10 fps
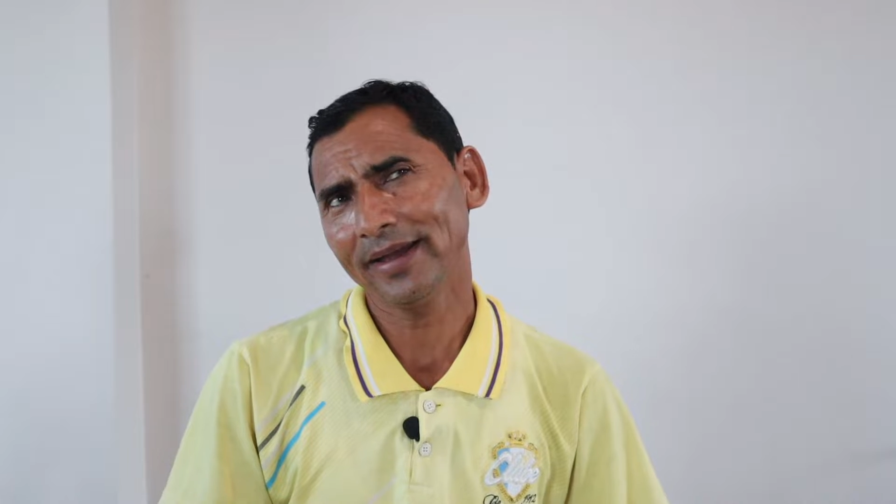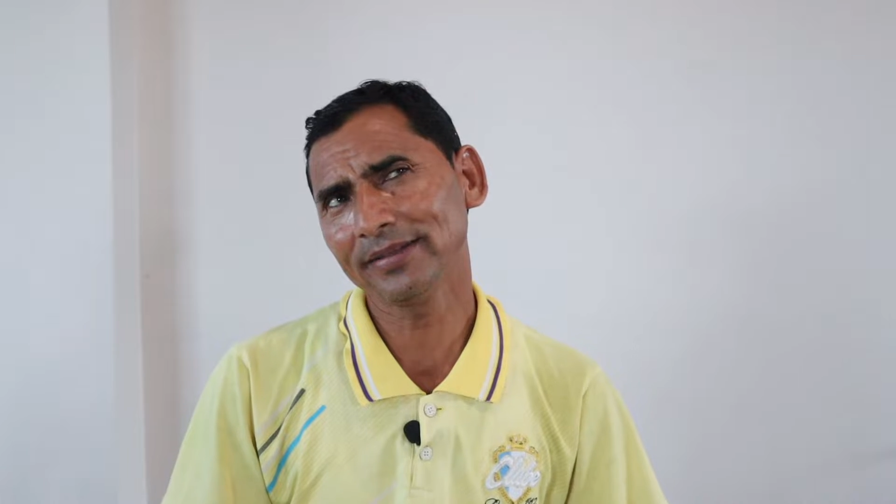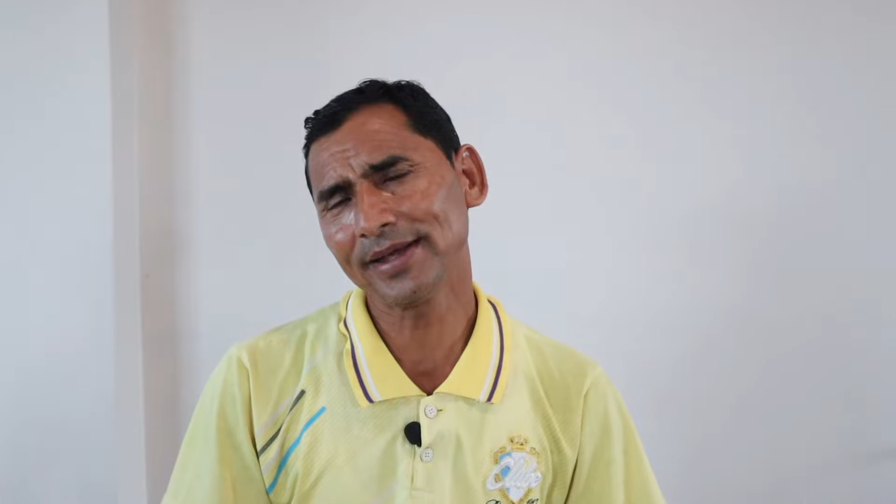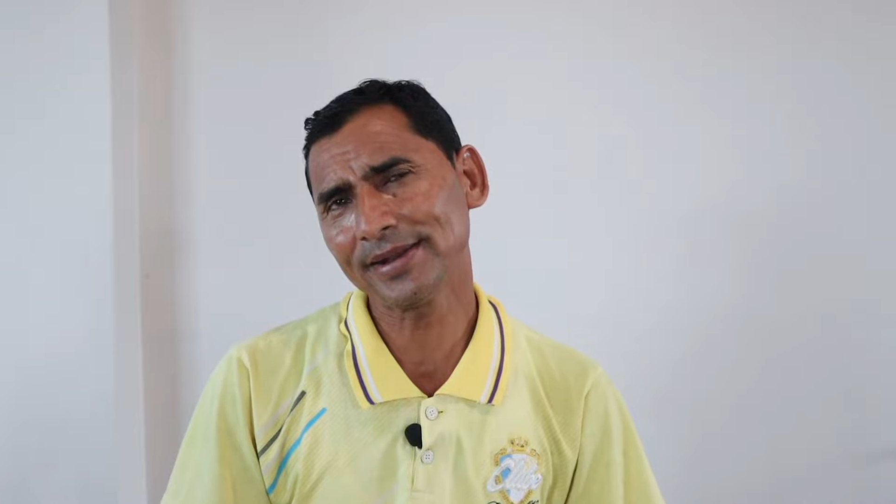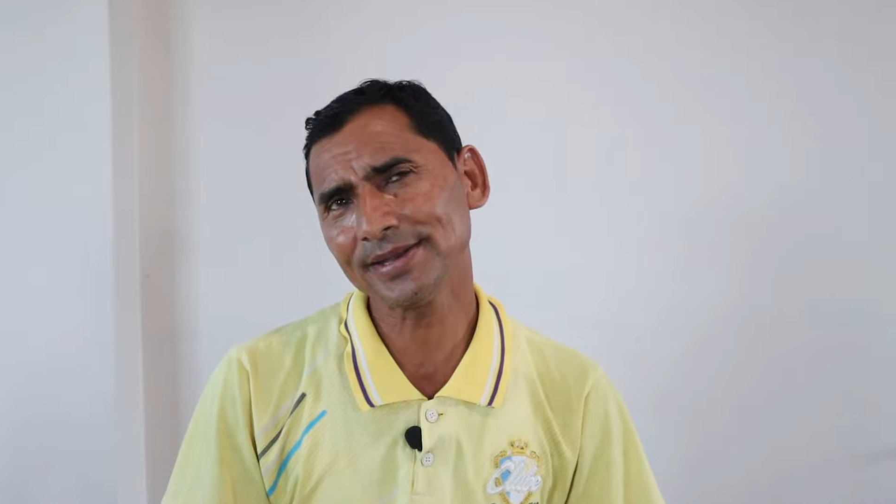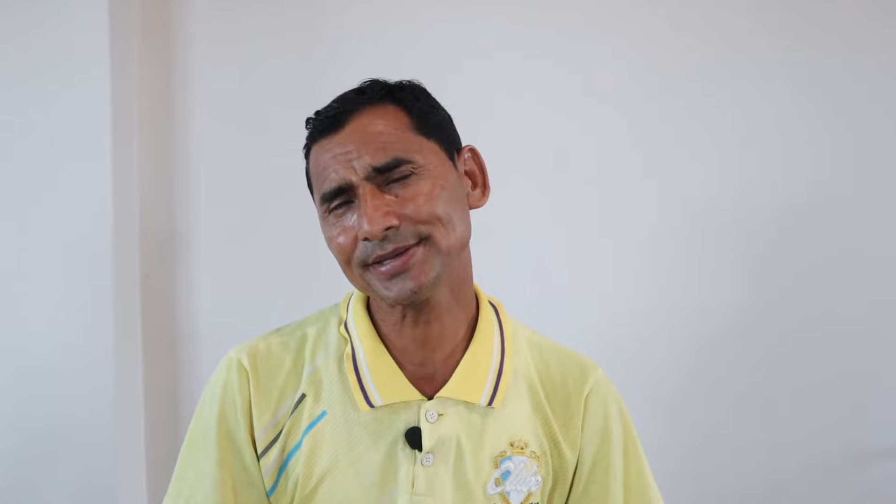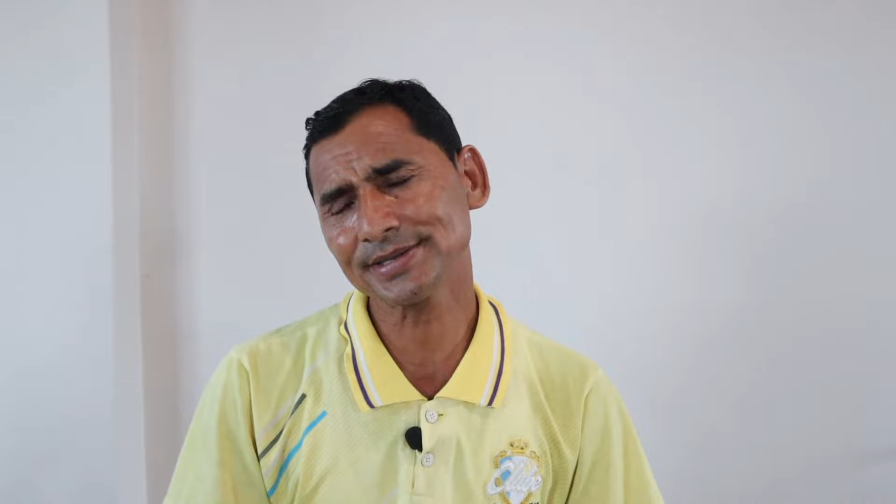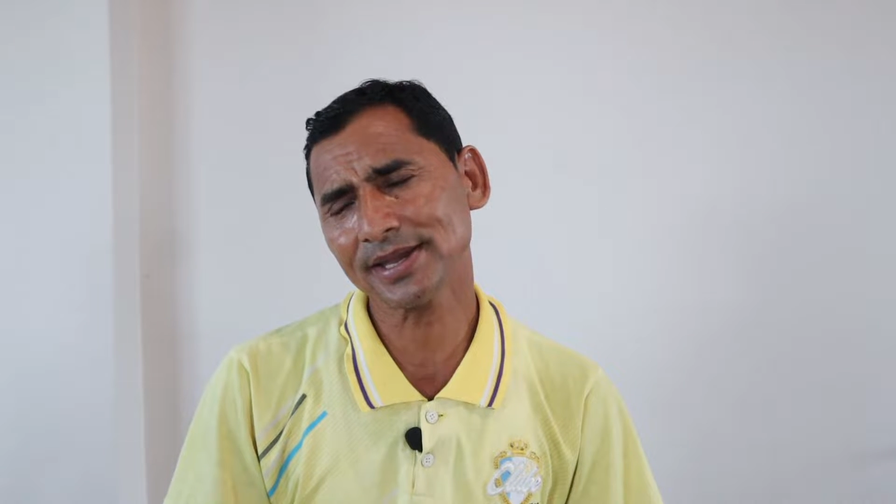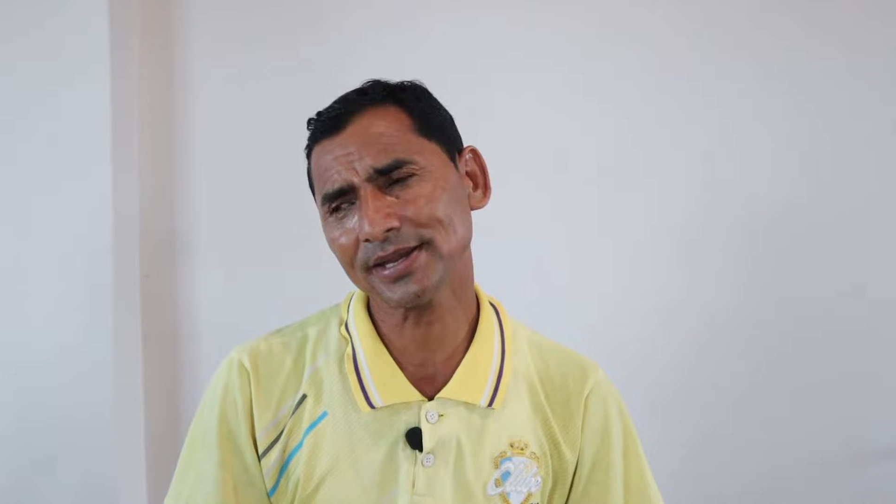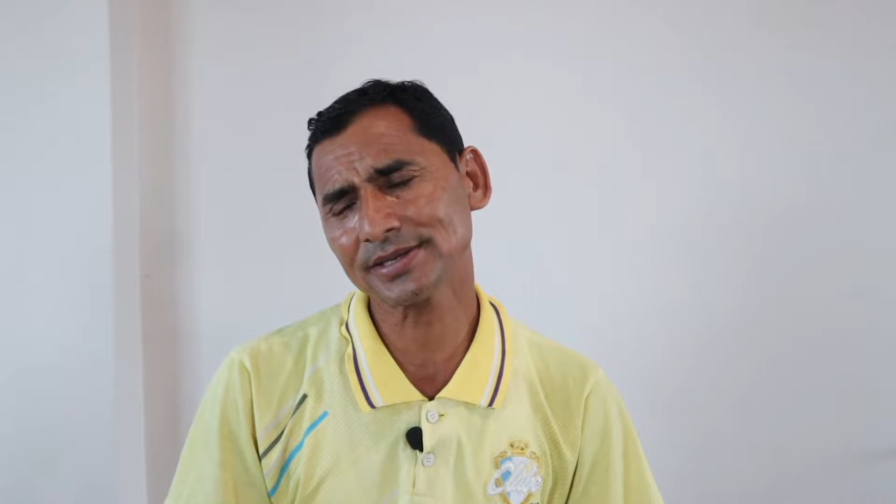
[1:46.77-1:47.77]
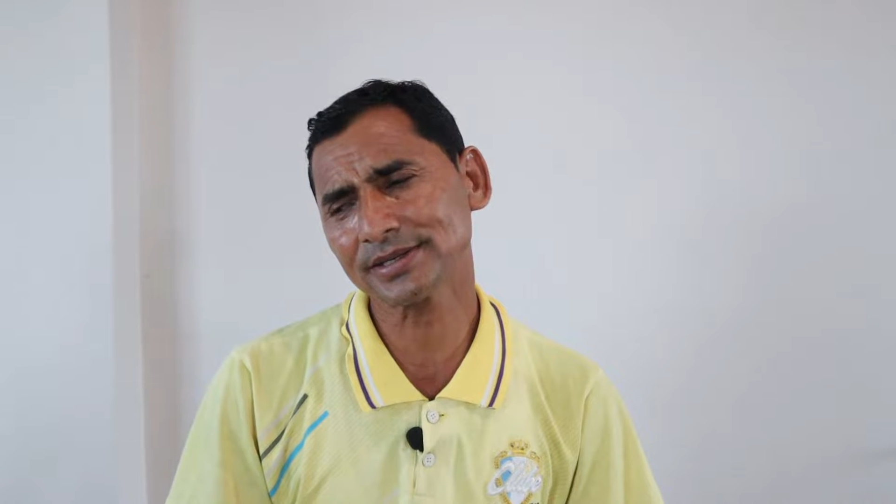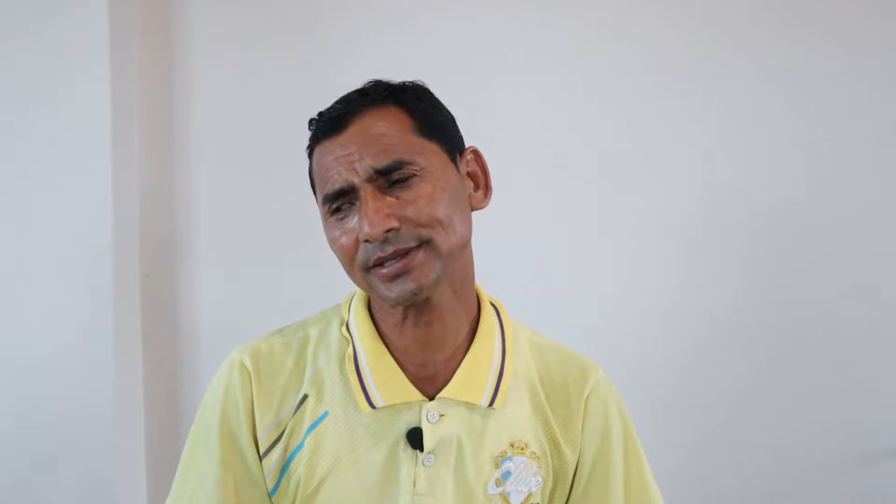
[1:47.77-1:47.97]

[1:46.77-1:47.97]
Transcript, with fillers: And then he said,